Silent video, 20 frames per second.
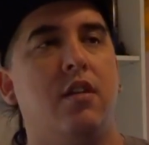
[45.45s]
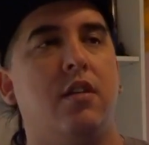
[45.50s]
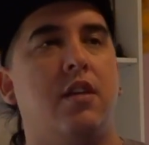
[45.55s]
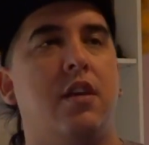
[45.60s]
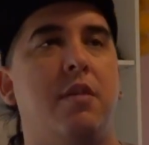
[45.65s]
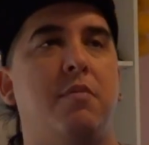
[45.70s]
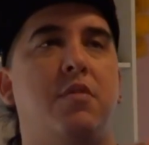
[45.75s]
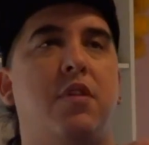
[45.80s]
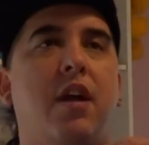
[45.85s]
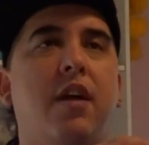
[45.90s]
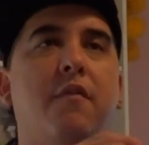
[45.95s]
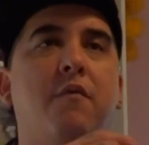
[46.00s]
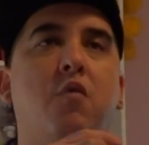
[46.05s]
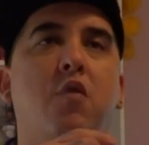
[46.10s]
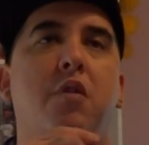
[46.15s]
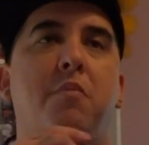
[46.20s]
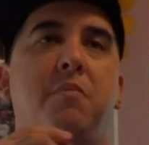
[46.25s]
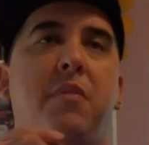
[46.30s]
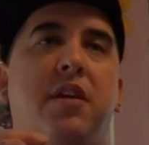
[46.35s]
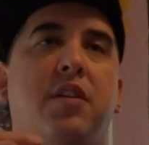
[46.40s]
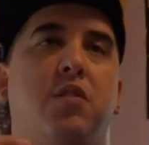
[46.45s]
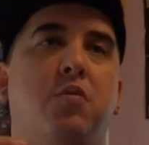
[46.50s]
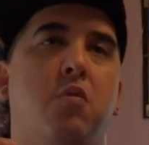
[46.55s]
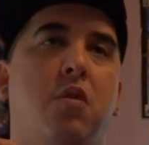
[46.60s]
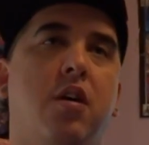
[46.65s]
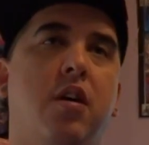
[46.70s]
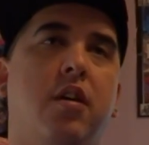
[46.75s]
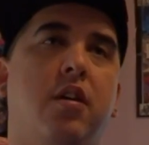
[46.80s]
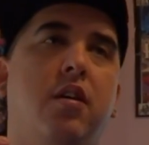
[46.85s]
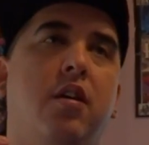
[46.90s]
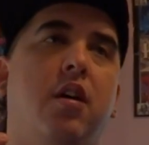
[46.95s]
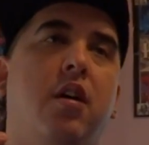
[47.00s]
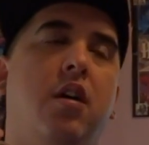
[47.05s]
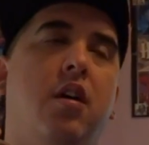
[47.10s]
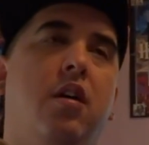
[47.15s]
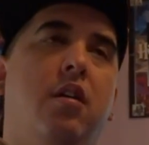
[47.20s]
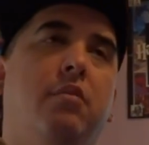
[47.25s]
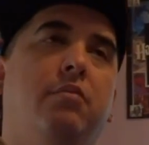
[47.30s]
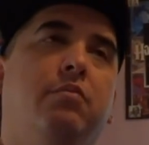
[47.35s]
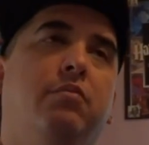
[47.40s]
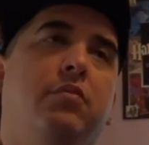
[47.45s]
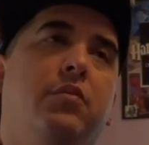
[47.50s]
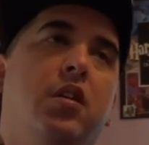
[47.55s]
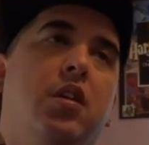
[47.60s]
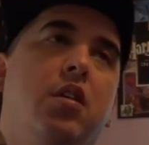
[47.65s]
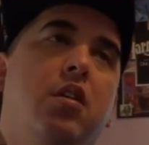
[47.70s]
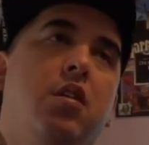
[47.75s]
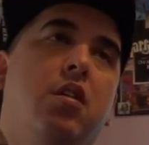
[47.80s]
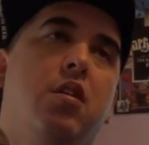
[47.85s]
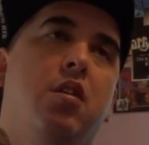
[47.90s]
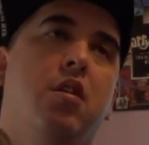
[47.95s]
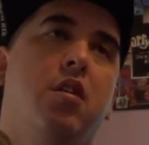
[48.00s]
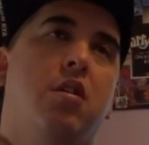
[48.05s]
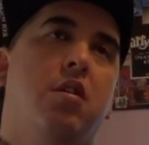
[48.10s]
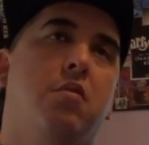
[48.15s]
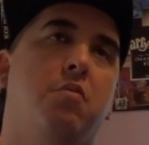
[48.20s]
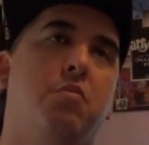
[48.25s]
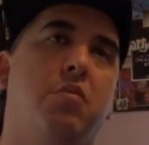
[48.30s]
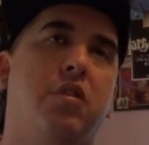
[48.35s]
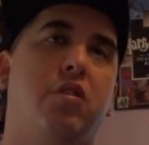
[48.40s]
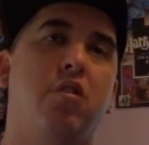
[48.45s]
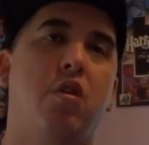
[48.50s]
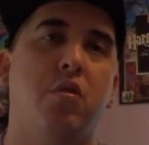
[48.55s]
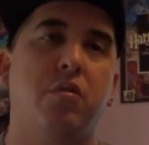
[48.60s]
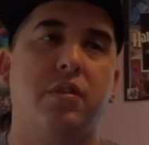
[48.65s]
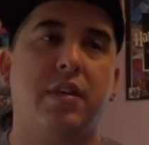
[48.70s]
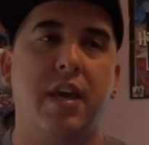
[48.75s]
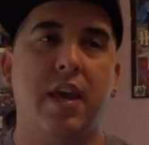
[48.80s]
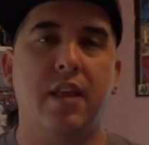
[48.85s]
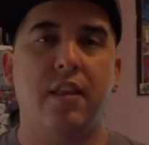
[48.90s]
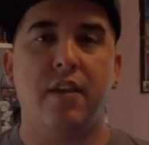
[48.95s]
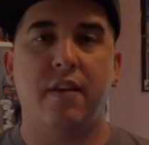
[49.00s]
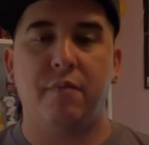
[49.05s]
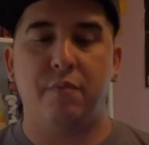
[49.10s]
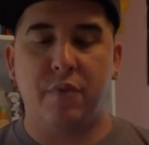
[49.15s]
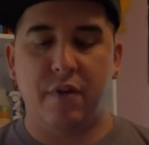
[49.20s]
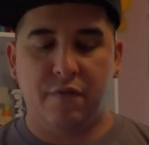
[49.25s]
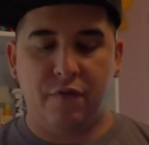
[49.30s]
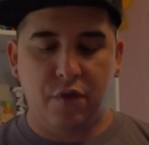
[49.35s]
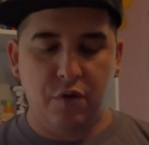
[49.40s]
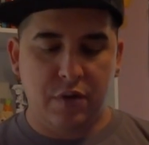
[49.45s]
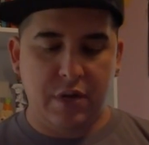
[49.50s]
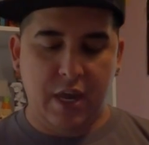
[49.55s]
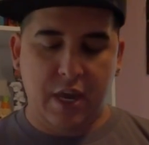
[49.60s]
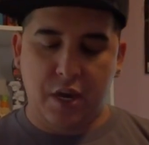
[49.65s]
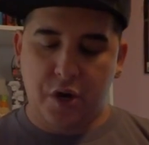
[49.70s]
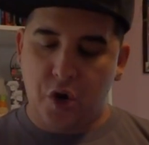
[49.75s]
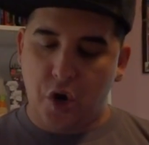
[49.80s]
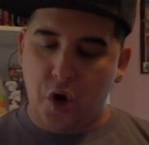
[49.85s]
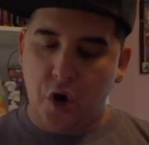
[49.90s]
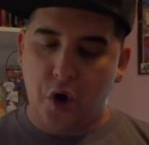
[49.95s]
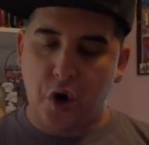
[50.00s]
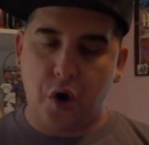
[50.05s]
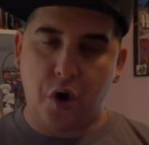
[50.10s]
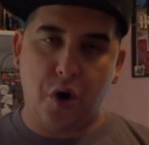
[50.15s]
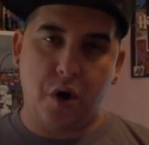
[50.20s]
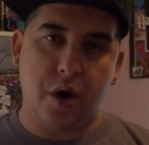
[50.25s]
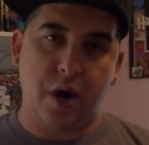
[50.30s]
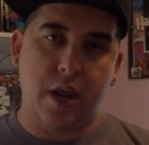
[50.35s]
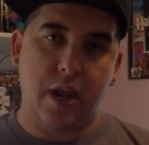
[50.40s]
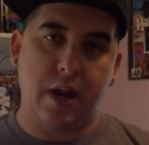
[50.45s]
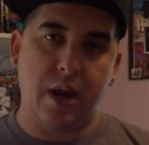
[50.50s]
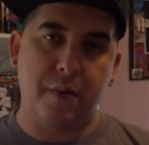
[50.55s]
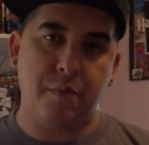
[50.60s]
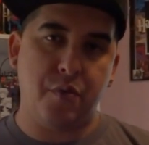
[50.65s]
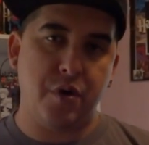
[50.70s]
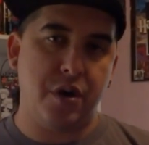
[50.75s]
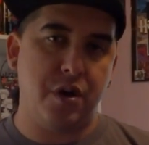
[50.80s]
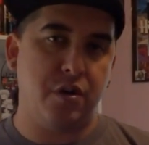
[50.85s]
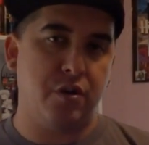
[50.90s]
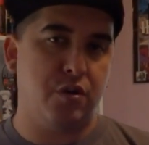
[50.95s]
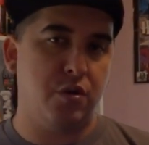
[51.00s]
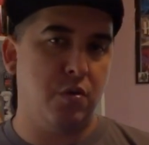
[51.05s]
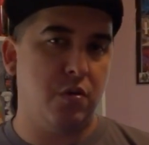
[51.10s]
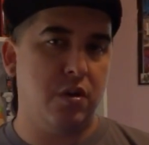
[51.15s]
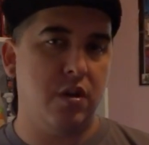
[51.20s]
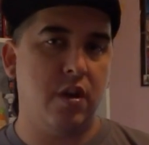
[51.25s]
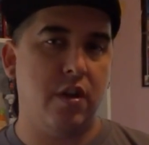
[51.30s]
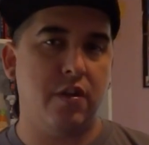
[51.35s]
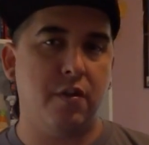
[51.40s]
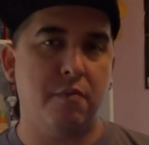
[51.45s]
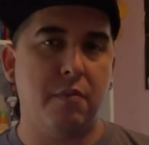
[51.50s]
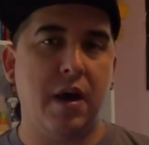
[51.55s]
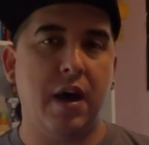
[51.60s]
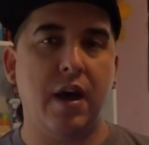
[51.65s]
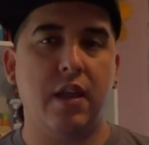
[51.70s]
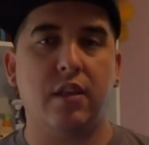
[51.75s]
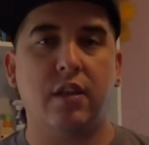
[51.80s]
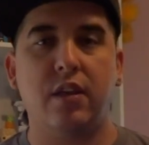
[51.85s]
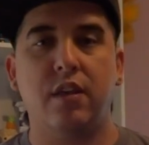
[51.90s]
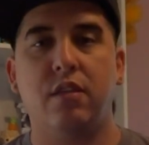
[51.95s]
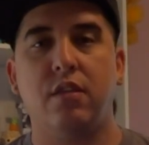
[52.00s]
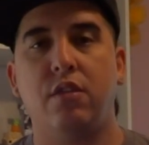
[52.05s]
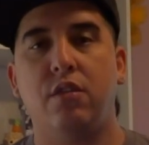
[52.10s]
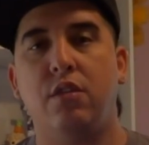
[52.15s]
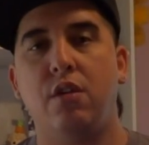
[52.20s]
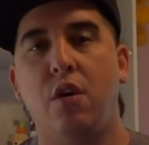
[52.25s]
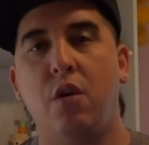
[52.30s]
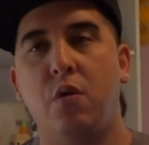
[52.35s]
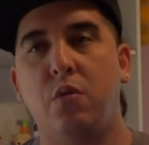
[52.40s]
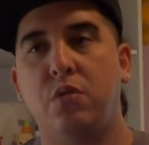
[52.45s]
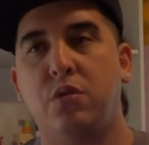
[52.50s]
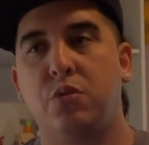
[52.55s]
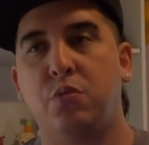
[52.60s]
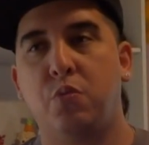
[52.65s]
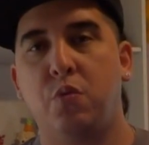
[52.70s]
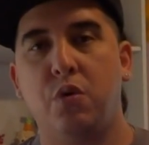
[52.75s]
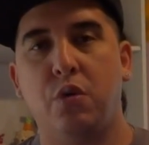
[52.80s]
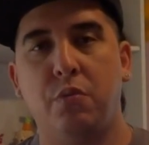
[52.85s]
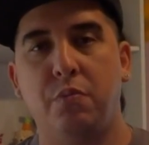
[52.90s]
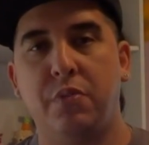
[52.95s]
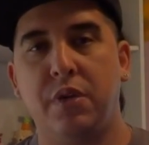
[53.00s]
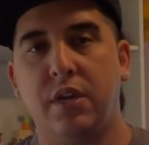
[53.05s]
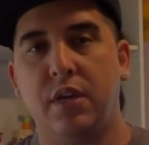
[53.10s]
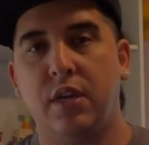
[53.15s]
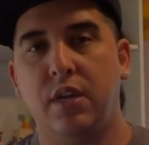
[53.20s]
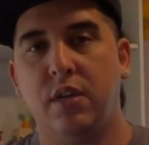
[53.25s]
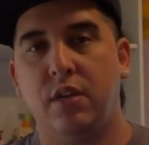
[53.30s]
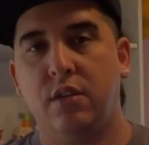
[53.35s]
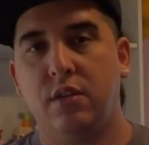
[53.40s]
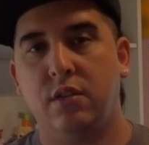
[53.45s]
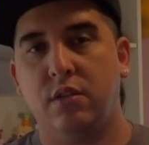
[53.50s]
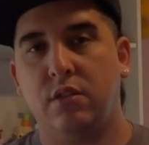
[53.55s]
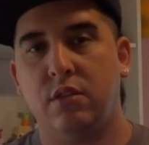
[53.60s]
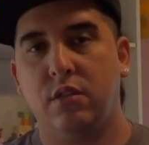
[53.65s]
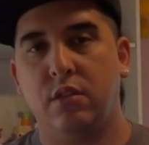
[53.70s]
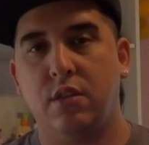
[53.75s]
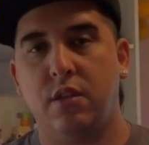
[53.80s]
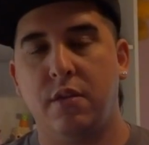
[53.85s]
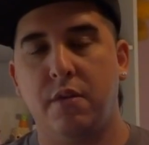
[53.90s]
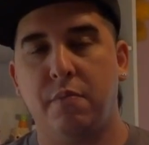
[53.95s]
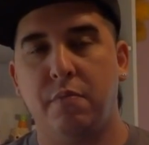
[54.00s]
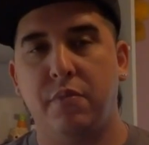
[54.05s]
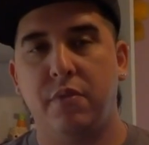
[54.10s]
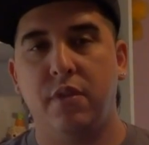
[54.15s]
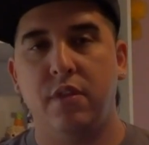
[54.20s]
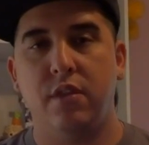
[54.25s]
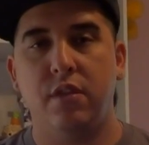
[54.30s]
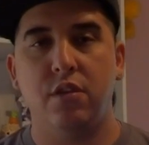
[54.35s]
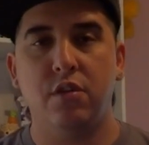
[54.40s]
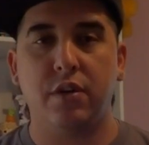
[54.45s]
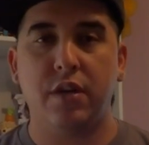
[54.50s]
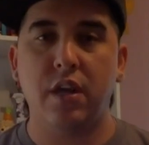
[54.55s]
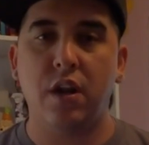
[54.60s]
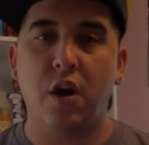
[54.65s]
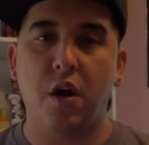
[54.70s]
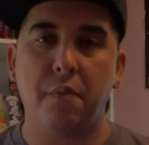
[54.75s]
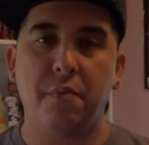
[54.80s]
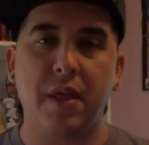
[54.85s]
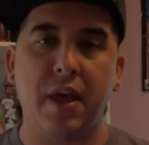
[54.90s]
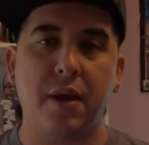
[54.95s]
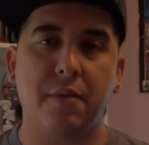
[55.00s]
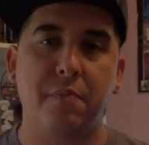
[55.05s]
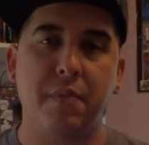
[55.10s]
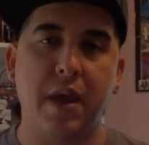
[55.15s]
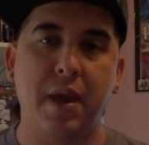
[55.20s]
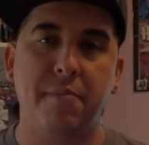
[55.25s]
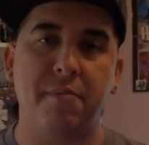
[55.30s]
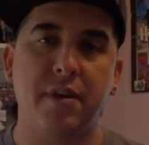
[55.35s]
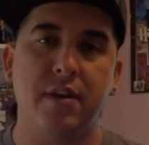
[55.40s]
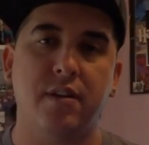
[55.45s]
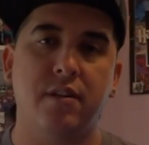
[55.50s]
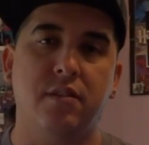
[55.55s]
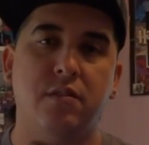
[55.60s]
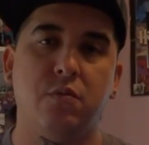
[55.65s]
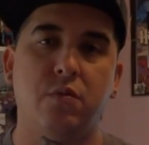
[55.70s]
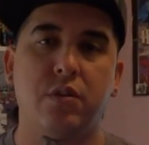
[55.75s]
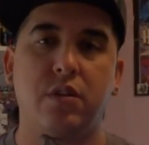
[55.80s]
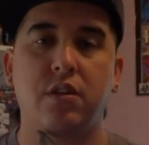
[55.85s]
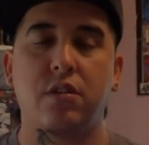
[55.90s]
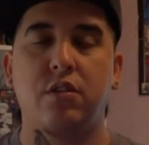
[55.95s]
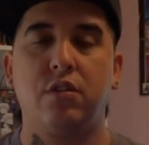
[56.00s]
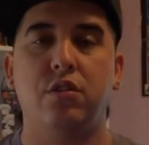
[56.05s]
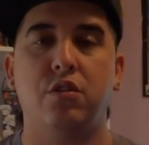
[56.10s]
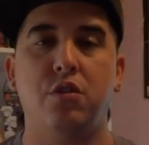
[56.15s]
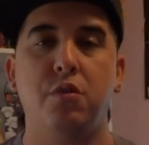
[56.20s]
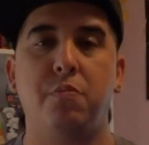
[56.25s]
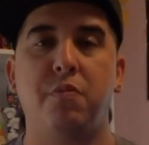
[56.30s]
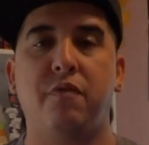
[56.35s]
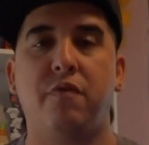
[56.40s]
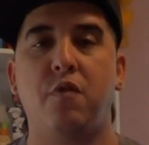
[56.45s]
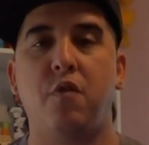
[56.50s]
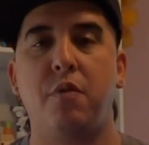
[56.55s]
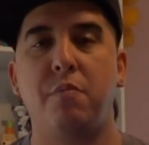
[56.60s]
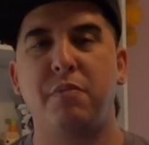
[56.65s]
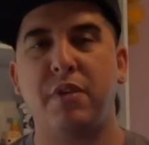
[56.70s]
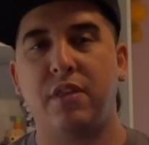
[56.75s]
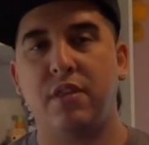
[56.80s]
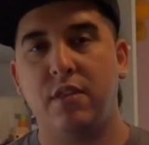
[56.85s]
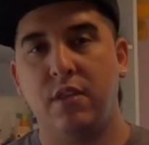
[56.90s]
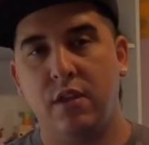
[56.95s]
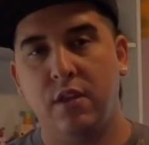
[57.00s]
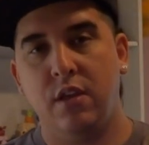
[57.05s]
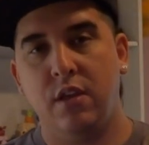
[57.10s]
keep track of what makes what. But those can live. But if you take her and I breed her to another Motley, those will be you'll get all black babies, which is a super form, but